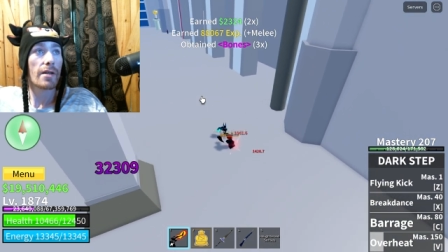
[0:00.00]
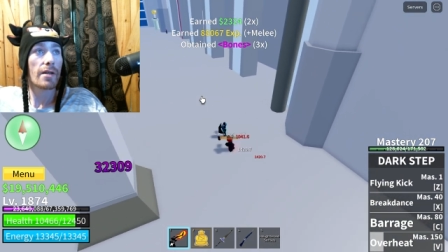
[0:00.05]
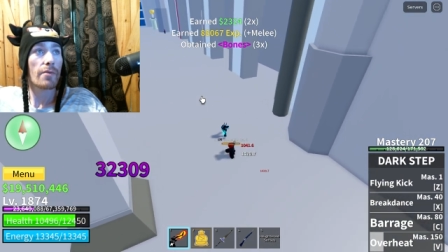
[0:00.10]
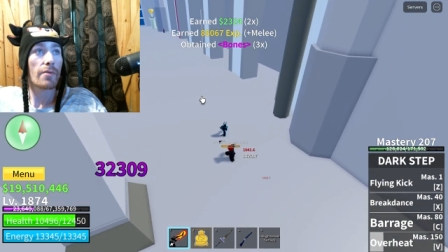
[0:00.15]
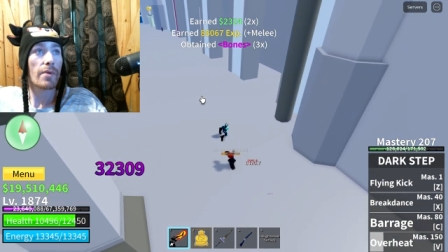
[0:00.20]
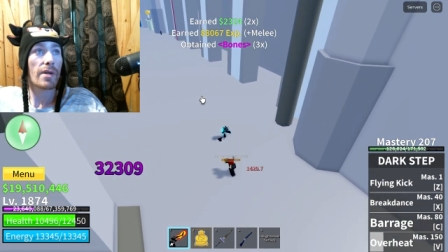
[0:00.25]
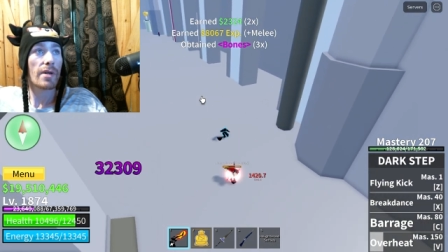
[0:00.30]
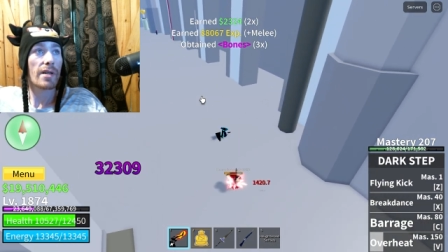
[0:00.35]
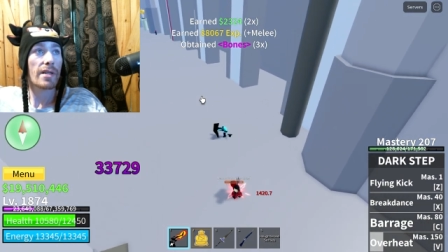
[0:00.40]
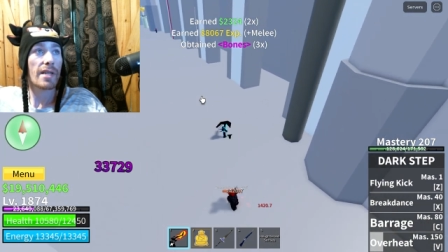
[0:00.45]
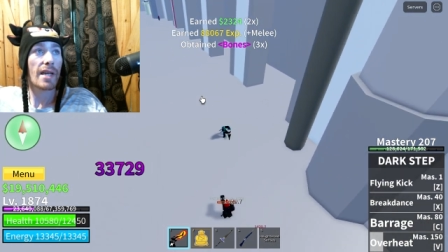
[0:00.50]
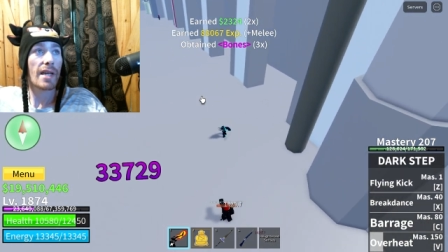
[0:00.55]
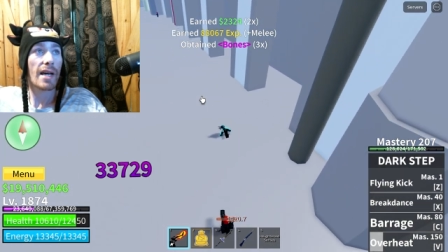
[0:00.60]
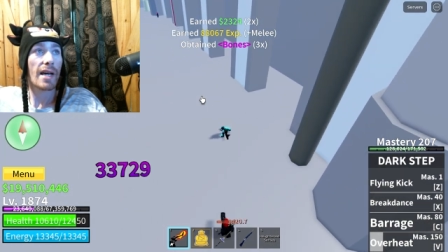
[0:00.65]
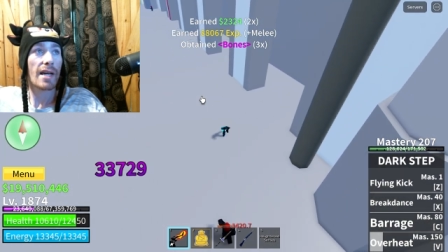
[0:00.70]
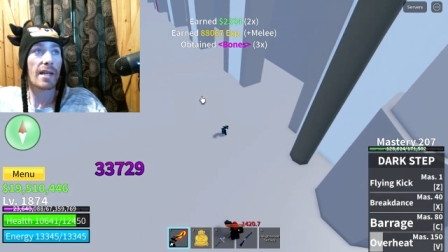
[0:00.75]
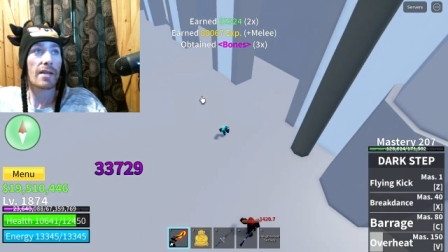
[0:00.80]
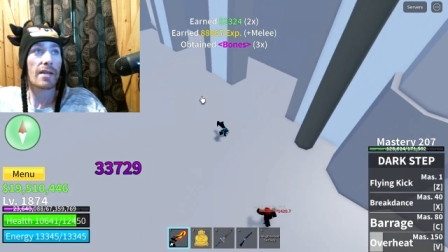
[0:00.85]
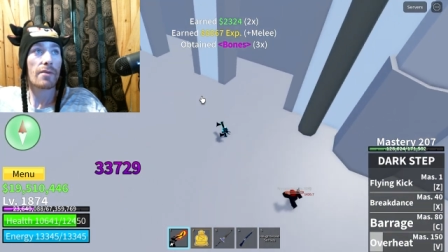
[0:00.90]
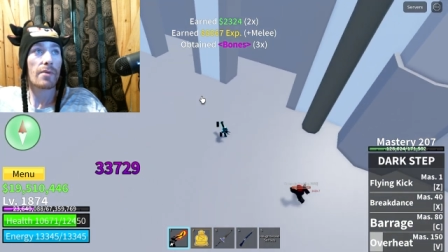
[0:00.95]
where, yeah, I
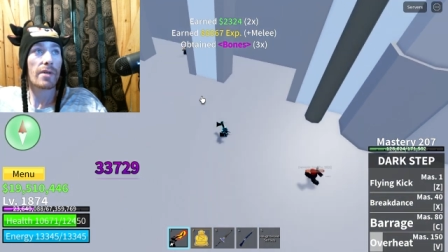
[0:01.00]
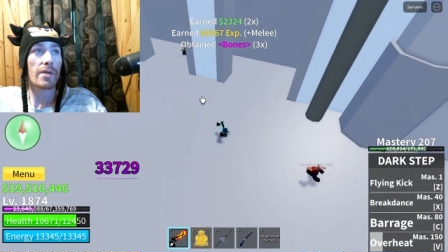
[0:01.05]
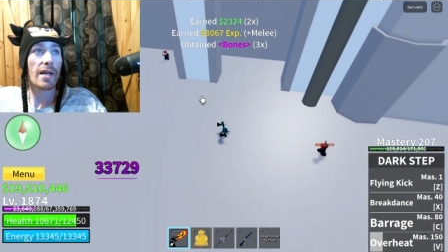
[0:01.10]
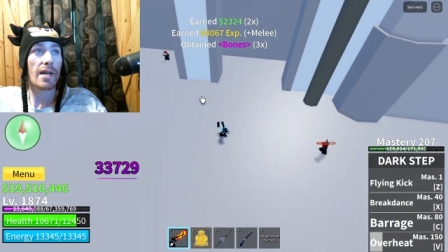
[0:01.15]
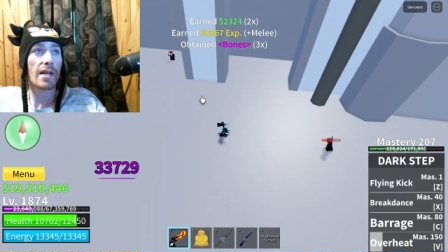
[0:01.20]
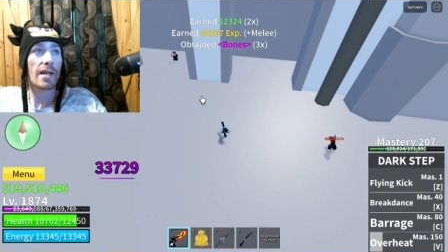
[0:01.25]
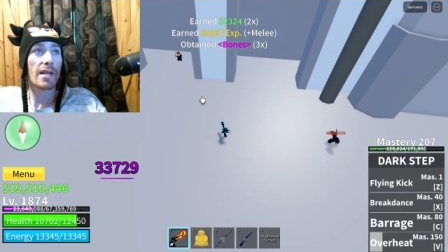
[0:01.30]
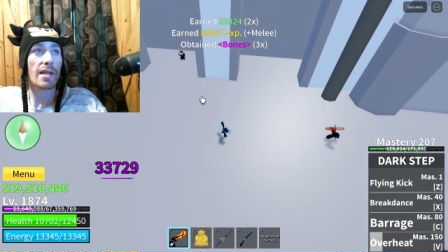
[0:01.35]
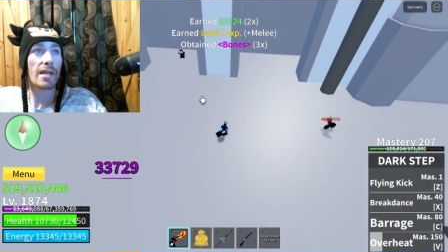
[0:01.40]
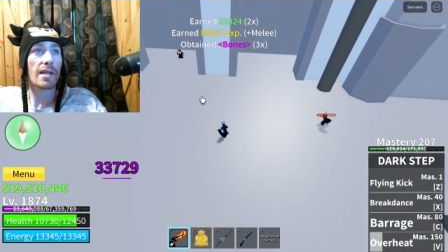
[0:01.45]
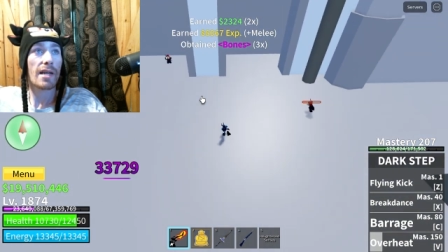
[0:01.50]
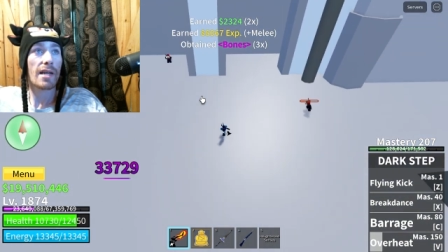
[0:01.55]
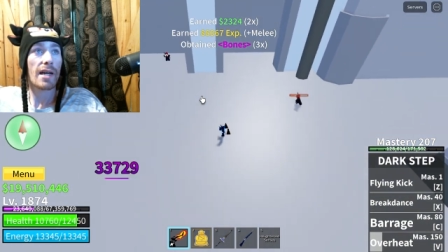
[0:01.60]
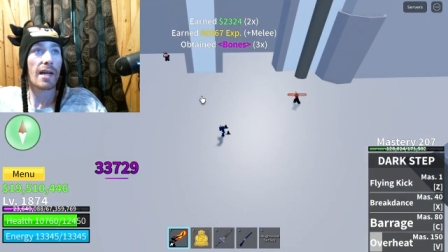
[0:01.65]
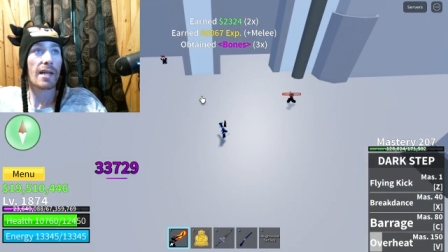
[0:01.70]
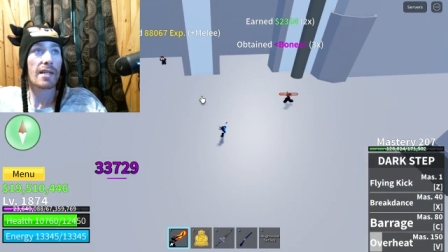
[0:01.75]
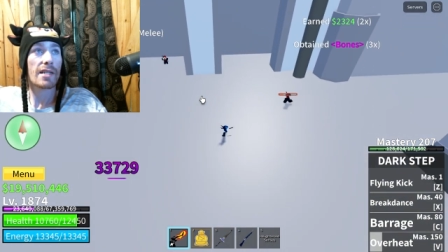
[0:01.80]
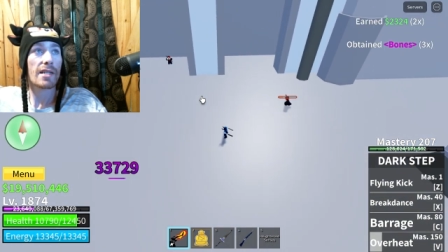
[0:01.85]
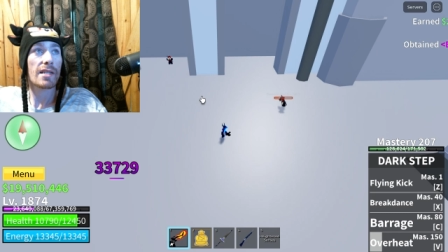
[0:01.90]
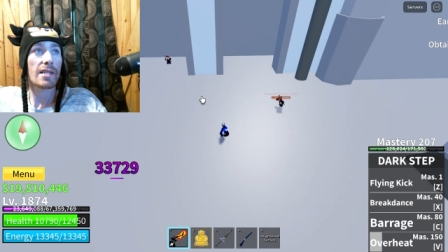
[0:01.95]
know we're not
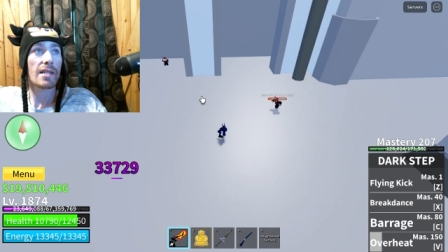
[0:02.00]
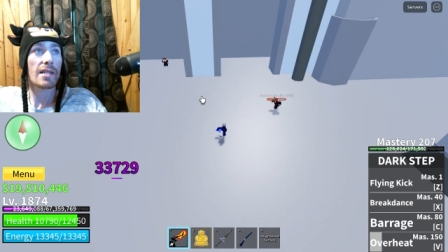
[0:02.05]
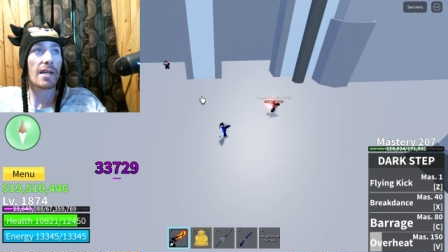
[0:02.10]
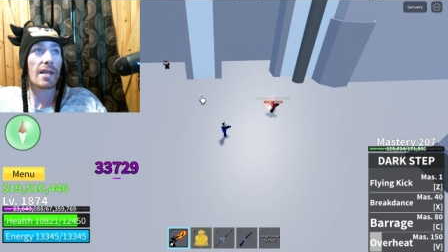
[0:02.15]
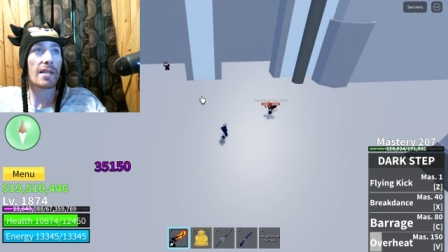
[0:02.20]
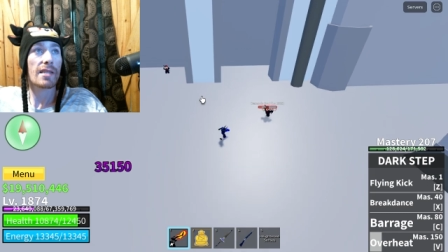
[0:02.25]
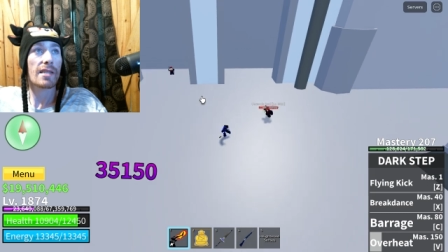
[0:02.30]
actually, like,